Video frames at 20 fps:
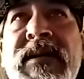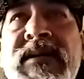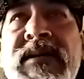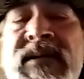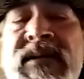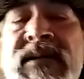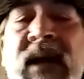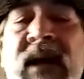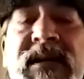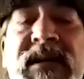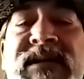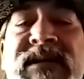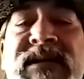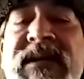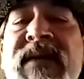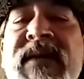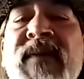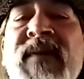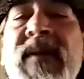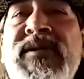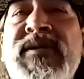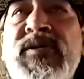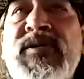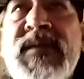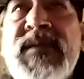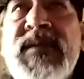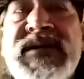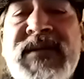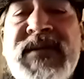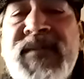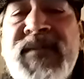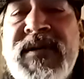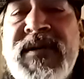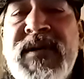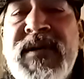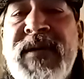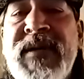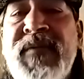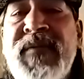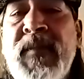not to give up too much of their
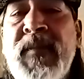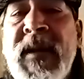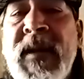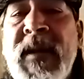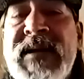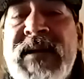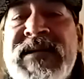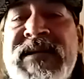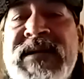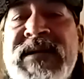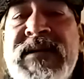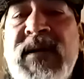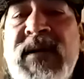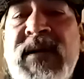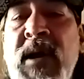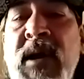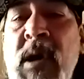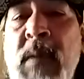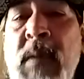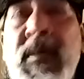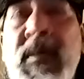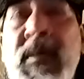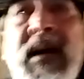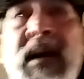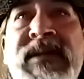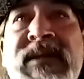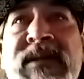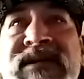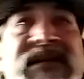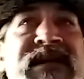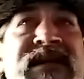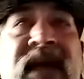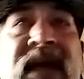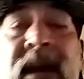information, but just like,